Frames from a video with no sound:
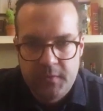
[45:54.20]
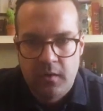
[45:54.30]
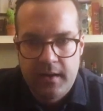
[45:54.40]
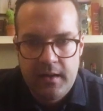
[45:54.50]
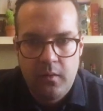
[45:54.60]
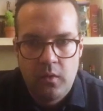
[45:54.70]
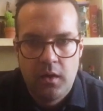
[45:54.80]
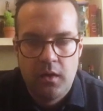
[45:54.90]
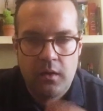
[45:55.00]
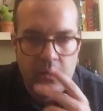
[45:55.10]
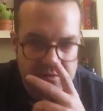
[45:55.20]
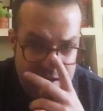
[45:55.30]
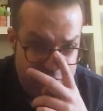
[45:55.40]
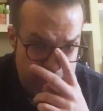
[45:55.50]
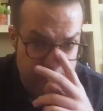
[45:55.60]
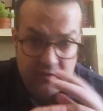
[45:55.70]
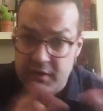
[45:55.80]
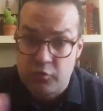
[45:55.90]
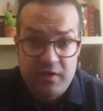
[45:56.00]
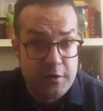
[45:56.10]
Okay, well, gentian is an
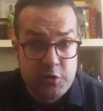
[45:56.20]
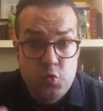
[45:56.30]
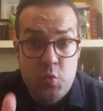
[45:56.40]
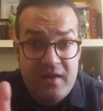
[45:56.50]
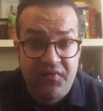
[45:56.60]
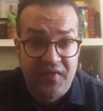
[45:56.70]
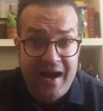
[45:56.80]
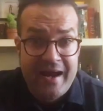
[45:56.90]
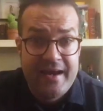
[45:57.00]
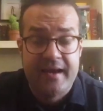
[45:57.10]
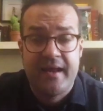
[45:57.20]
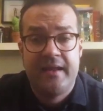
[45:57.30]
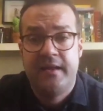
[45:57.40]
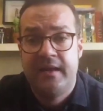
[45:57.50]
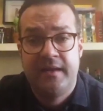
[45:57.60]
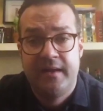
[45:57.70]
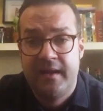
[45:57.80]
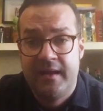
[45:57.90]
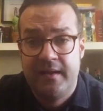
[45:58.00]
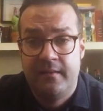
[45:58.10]
ingredient you will find in in
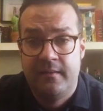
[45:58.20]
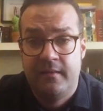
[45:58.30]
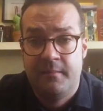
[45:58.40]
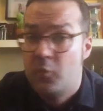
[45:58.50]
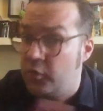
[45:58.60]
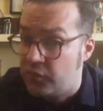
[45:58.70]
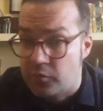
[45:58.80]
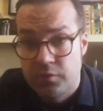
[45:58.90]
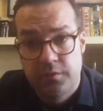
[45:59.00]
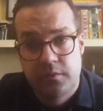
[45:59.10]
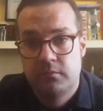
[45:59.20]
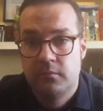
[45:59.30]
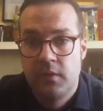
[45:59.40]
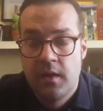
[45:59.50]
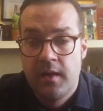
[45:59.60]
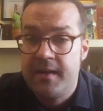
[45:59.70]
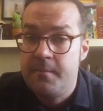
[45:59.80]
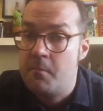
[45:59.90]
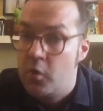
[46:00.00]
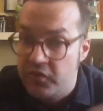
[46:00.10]
in most vermouth,
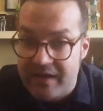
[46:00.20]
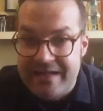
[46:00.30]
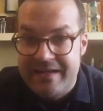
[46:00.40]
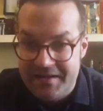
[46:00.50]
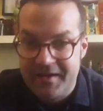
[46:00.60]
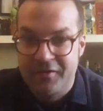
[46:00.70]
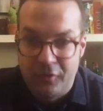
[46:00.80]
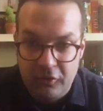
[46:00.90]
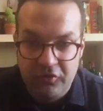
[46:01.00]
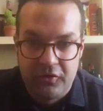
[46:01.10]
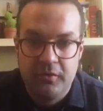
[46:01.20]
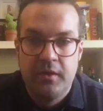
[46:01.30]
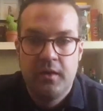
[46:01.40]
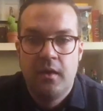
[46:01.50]
in most quinquinas also.